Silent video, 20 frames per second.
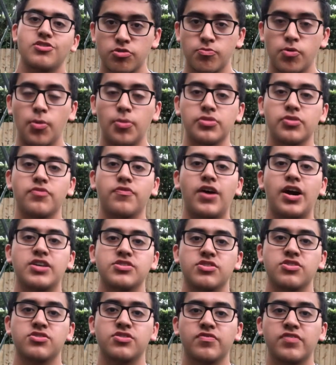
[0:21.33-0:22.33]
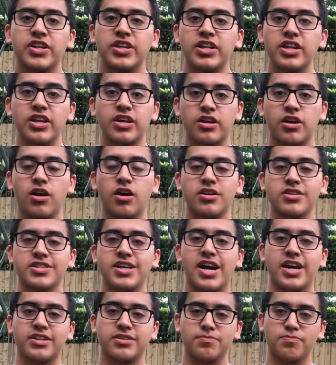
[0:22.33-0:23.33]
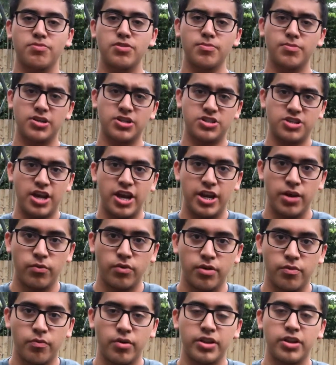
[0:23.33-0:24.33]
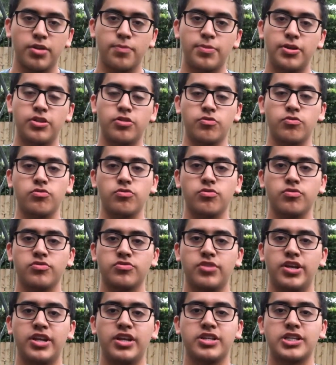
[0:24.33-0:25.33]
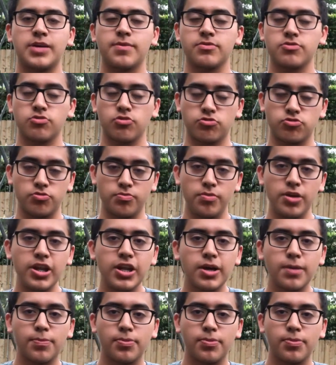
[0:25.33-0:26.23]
their mobile devices if they need to contact pretty much anyone, whether it be through any type of social media